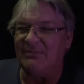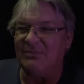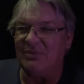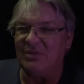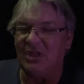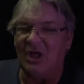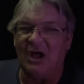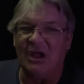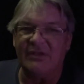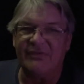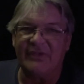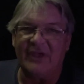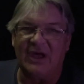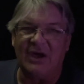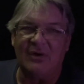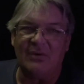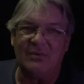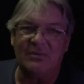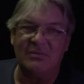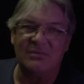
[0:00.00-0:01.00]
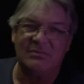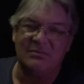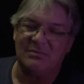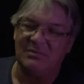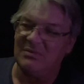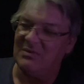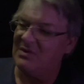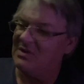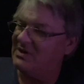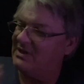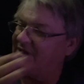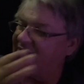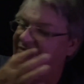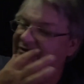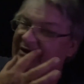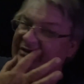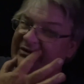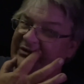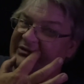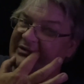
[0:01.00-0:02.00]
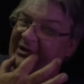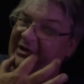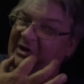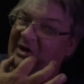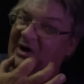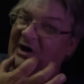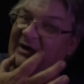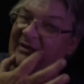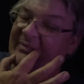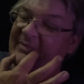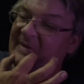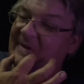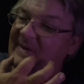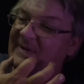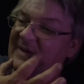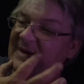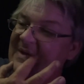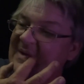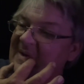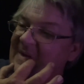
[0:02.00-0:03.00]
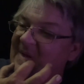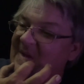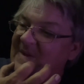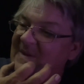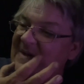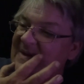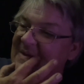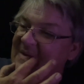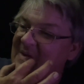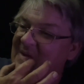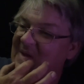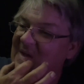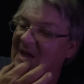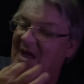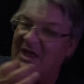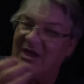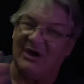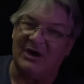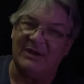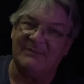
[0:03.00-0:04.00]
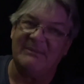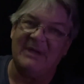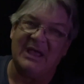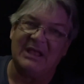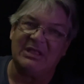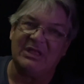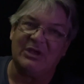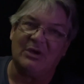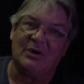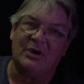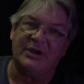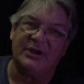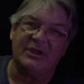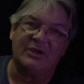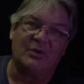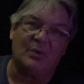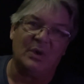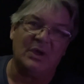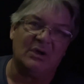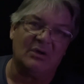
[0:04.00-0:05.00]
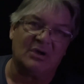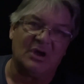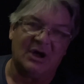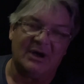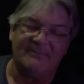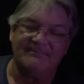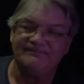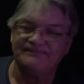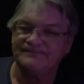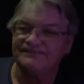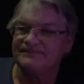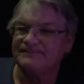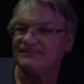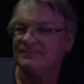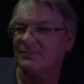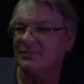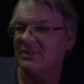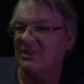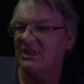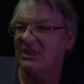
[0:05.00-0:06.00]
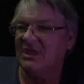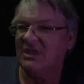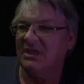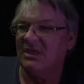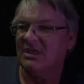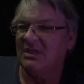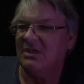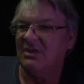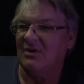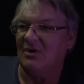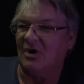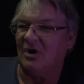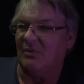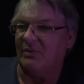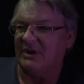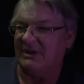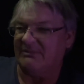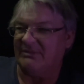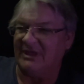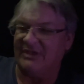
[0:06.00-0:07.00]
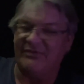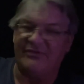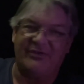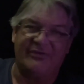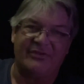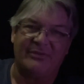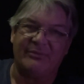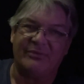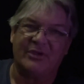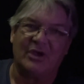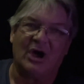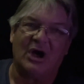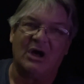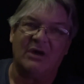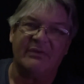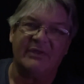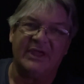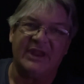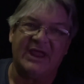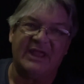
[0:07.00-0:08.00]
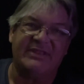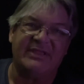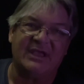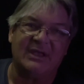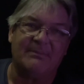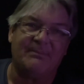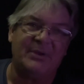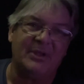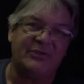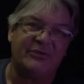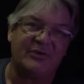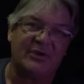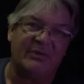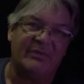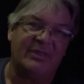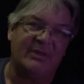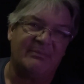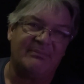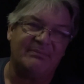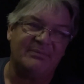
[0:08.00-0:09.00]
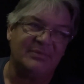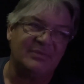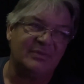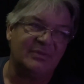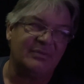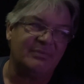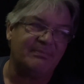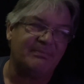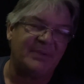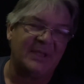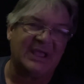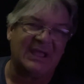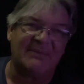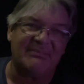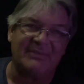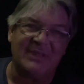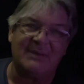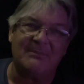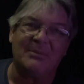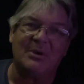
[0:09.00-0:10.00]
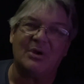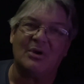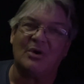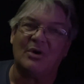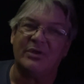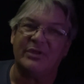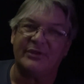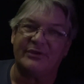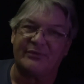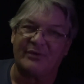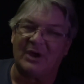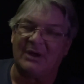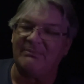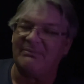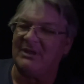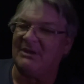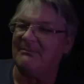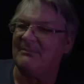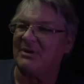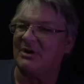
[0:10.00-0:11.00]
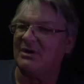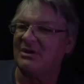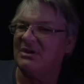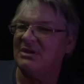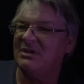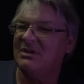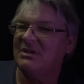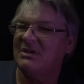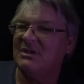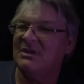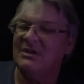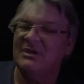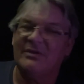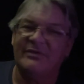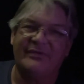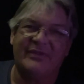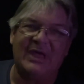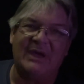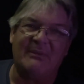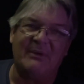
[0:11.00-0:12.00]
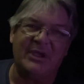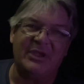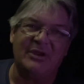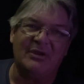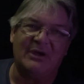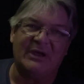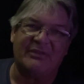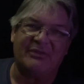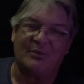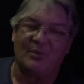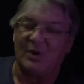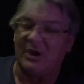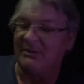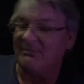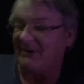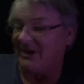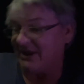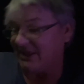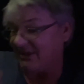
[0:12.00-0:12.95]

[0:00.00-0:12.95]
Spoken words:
logs out and shuts the truck off, I automatically go on the Qualcomm or whatever that system's called, and I take a picture of the pickup number or the drop number. So that way you don't have to worry about